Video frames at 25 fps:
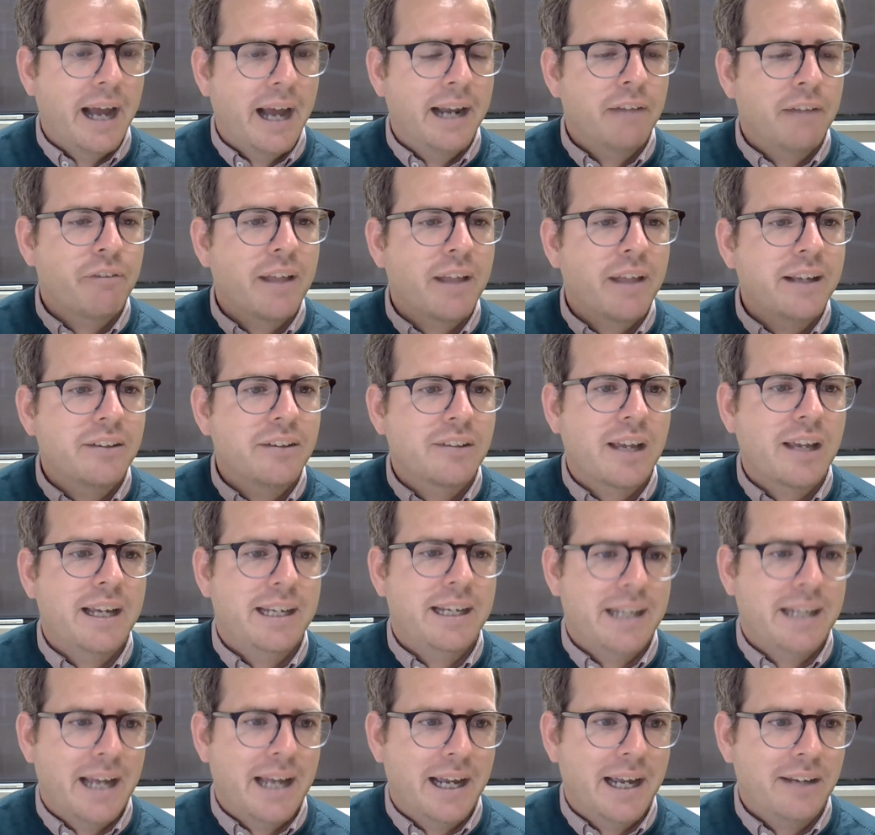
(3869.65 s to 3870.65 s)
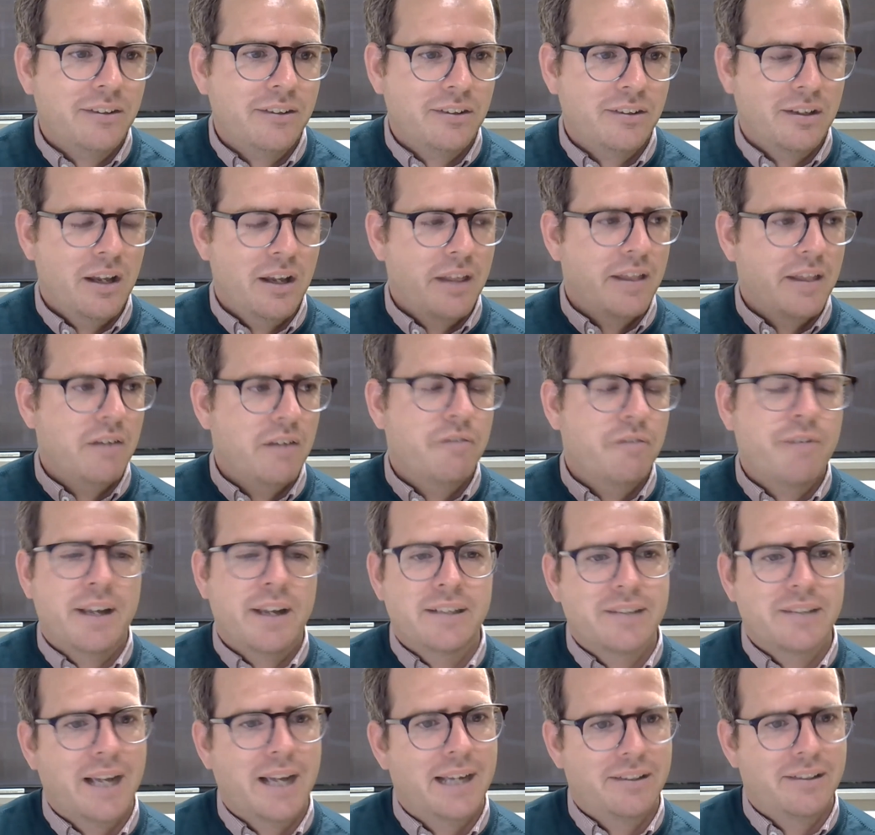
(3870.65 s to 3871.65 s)
If they say yes, then
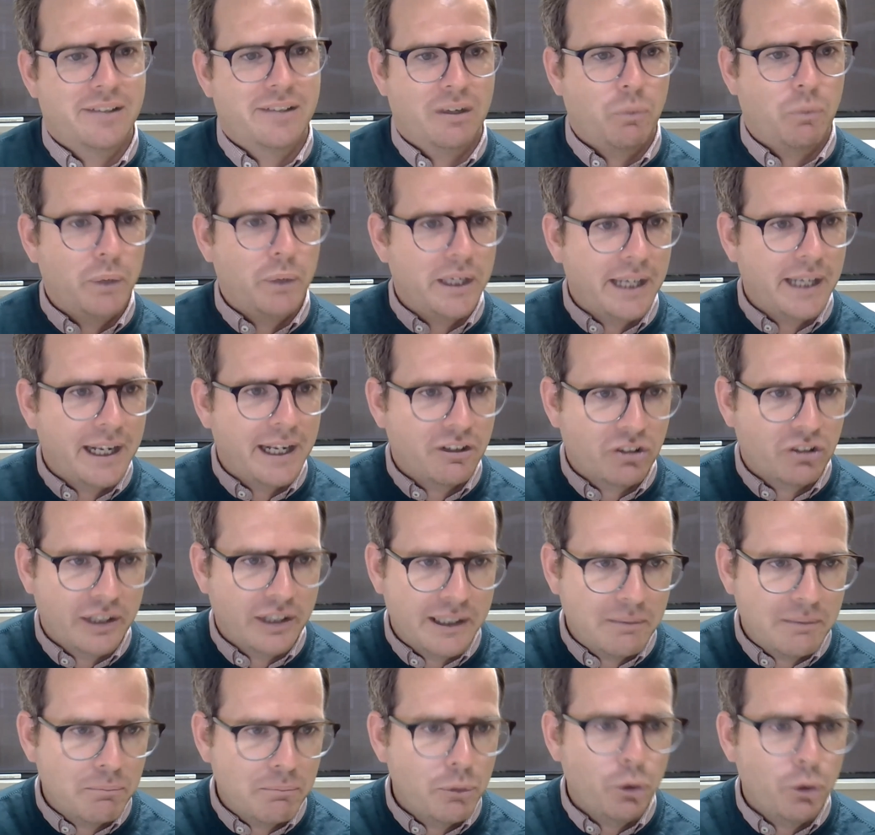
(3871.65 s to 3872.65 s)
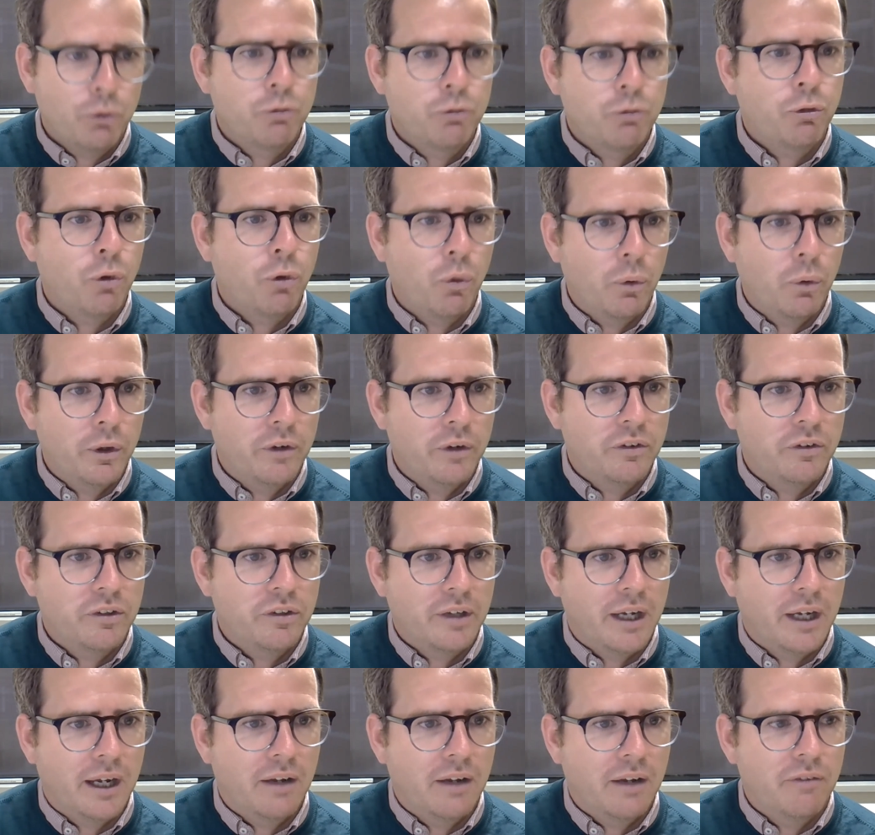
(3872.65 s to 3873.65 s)
fantastic. We can actually move forward
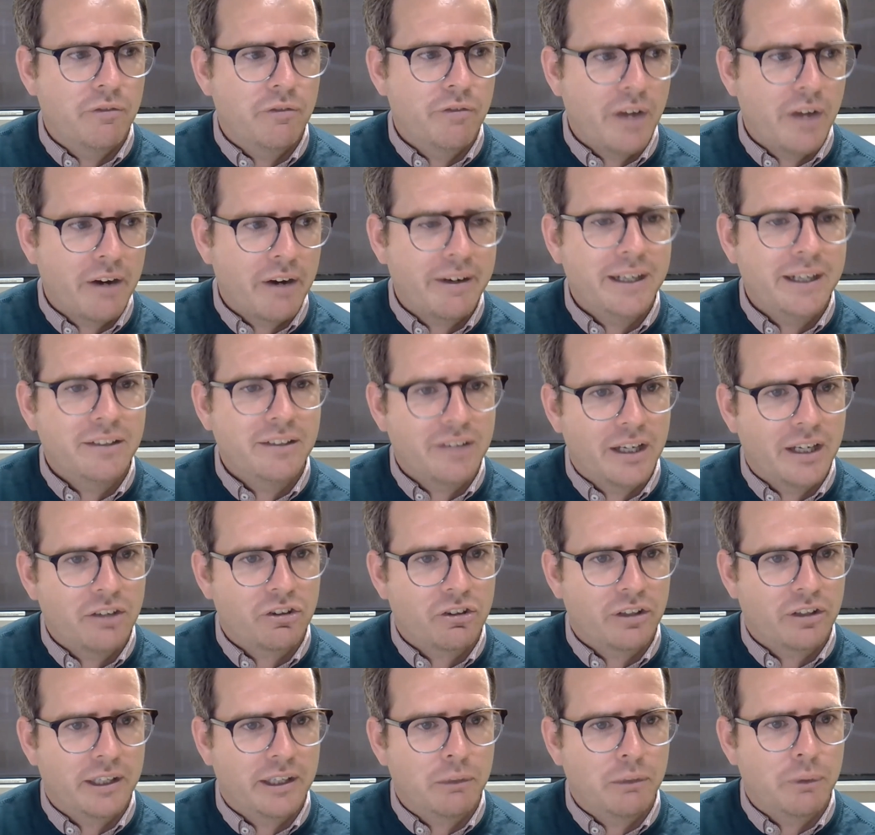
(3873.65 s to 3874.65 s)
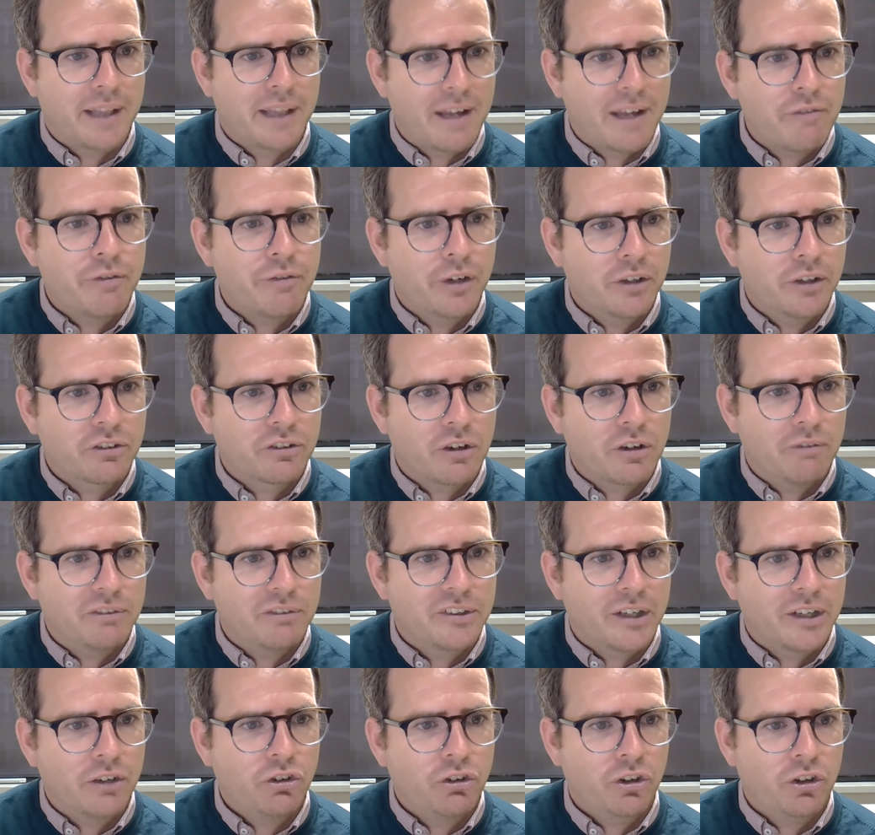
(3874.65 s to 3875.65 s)
uh, very intentionally with that first
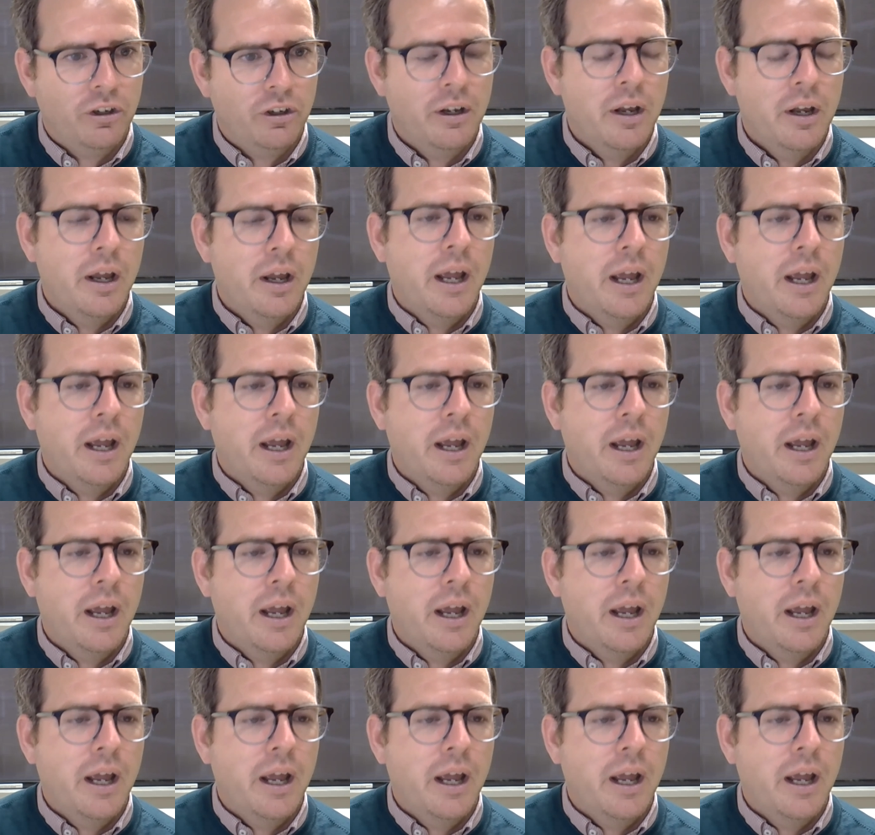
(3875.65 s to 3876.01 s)
conversation.